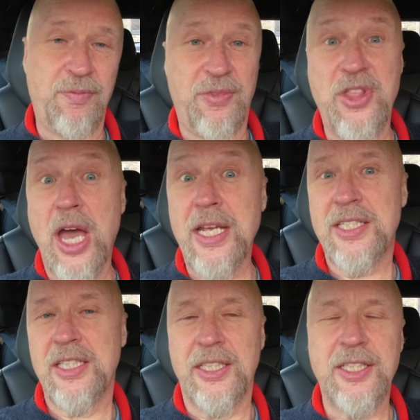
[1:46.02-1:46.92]
they
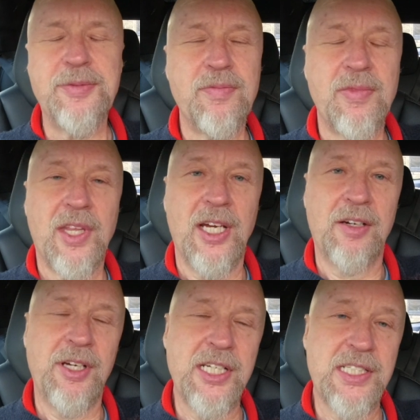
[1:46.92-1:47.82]
say, a
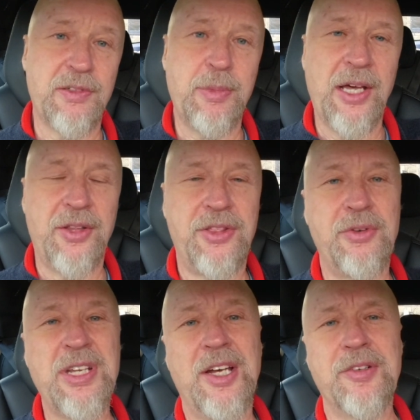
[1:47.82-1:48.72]
range of about
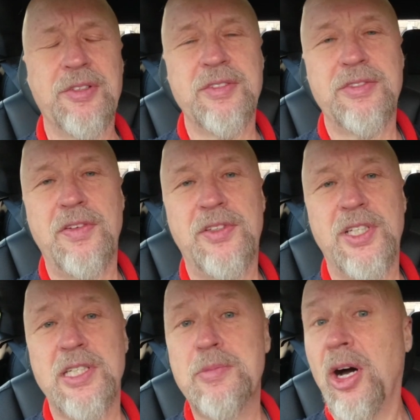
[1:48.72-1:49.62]

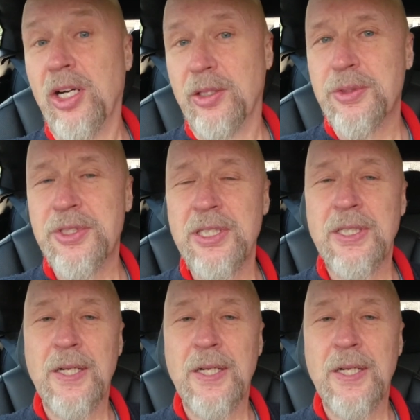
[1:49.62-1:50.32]
315 miles.